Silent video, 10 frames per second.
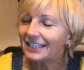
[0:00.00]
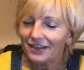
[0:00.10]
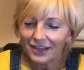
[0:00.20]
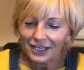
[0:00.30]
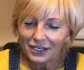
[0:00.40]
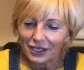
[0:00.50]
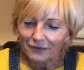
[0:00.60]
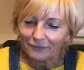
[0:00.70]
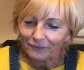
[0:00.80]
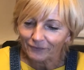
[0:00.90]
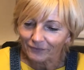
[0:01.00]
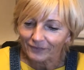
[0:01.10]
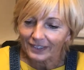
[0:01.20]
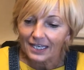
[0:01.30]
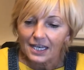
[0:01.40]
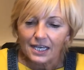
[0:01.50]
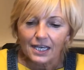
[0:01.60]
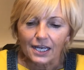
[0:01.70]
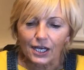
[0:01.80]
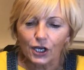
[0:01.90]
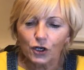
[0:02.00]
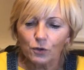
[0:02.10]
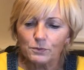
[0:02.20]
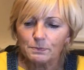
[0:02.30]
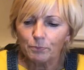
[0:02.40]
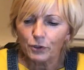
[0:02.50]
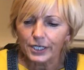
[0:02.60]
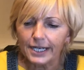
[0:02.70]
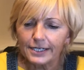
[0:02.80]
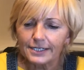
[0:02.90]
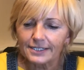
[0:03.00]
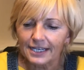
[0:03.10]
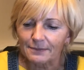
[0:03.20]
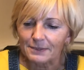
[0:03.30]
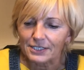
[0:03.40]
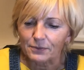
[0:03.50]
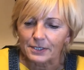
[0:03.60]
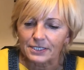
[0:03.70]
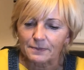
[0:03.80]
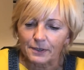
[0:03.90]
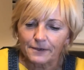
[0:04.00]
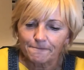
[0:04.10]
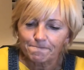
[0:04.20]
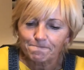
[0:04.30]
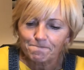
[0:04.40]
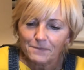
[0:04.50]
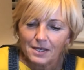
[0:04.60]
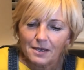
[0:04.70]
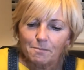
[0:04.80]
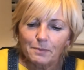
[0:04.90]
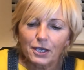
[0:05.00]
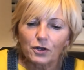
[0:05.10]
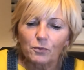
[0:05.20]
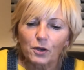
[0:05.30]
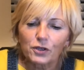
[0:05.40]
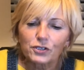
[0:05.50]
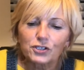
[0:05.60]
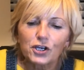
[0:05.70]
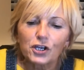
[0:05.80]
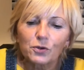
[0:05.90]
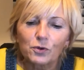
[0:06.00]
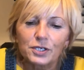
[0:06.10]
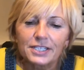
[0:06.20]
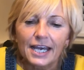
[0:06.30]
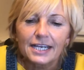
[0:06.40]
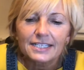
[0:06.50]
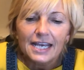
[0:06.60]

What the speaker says: Thank you. Here comes pudding, said Mr. Winsborrow, picking up one of the turquoise eggs